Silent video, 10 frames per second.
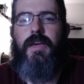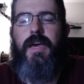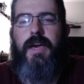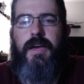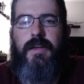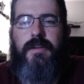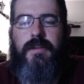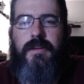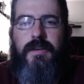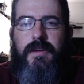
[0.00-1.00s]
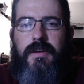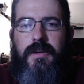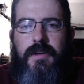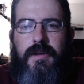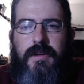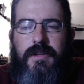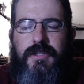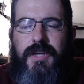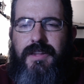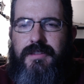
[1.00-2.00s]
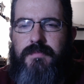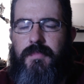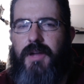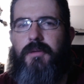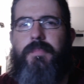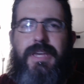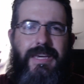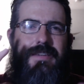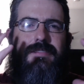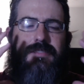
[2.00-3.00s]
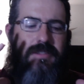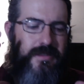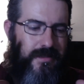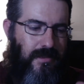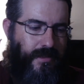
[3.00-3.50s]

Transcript: And she had this metal piece just...